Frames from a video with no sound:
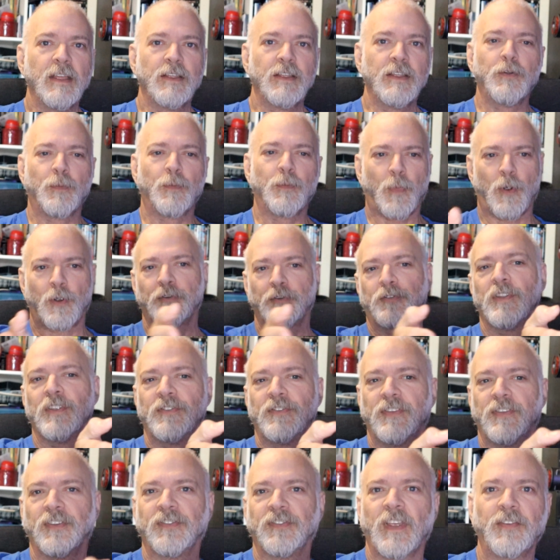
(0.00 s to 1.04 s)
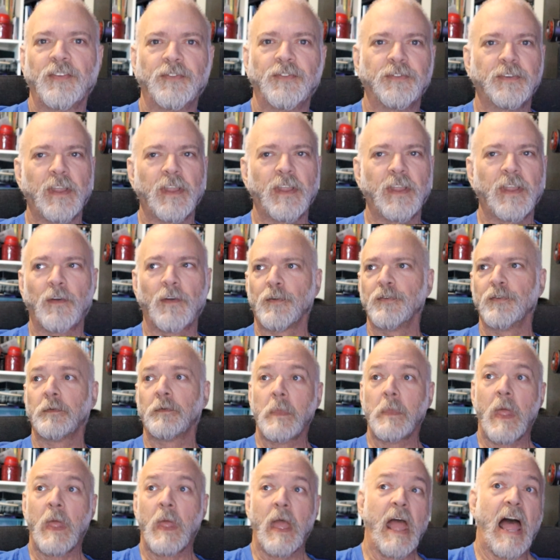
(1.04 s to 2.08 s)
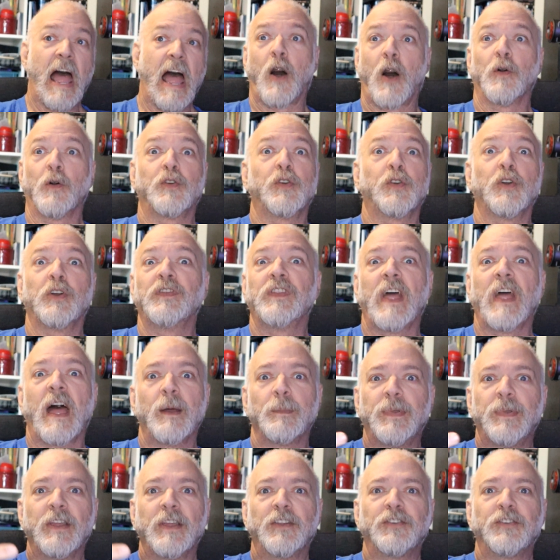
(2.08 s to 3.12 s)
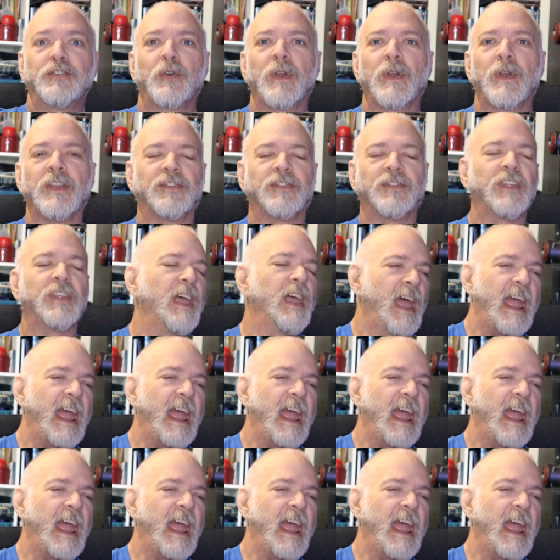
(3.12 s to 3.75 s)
your margin of success governs how good that picture is.